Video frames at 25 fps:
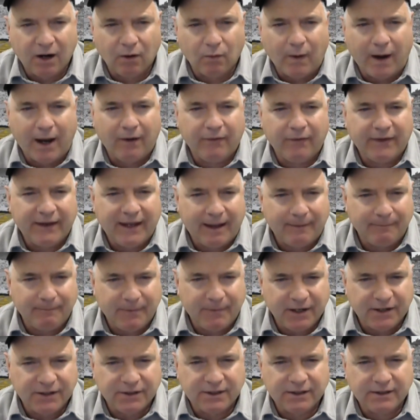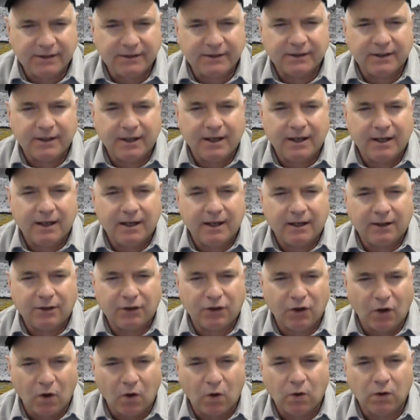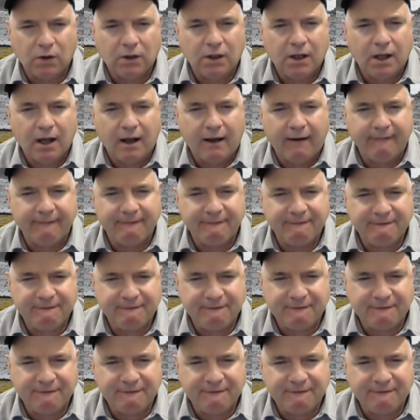around the ambitious goal of